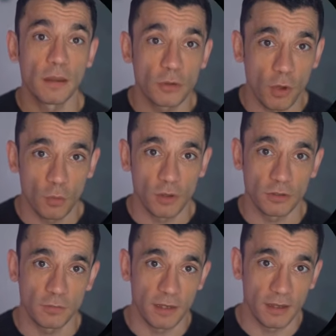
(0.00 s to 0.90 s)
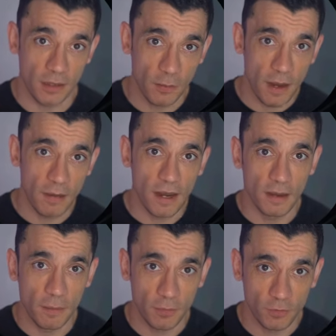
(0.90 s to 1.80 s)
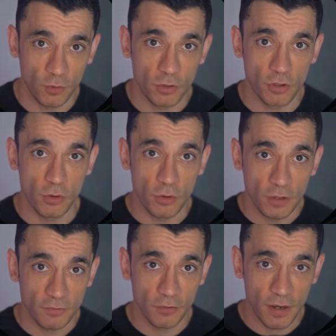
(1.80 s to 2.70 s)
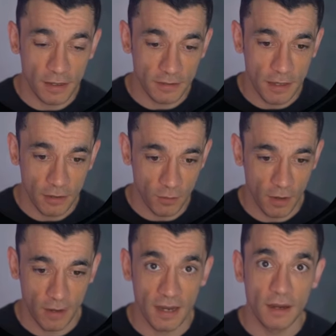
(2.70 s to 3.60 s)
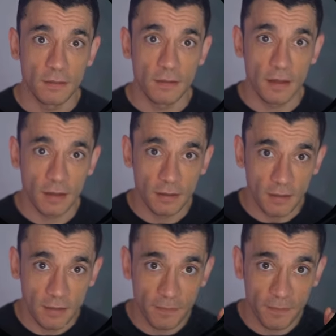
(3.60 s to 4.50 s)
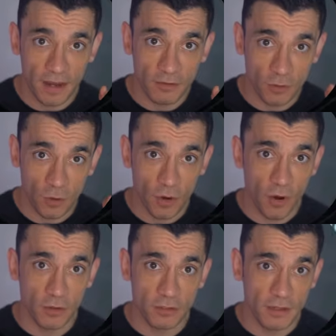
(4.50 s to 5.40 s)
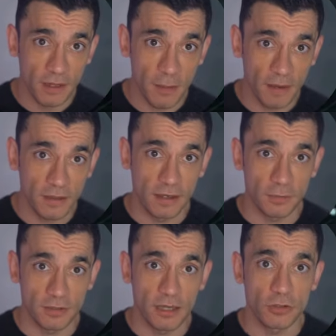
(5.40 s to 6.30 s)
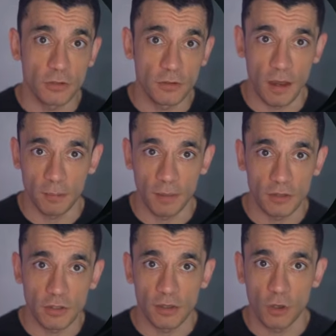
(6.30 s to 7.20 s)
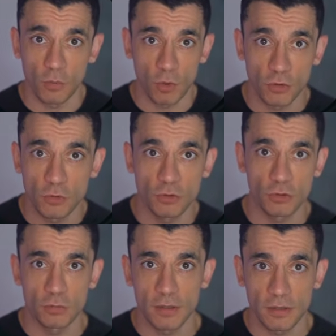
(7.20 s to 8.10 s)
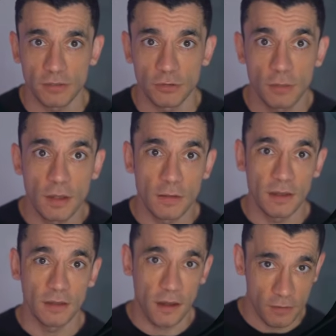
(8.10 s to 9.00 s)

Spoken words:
So I wanted to be clear about that before you go looking for it inside your own account. Let's talk honestly about the limitations, because I don't want you assuming this is perfect.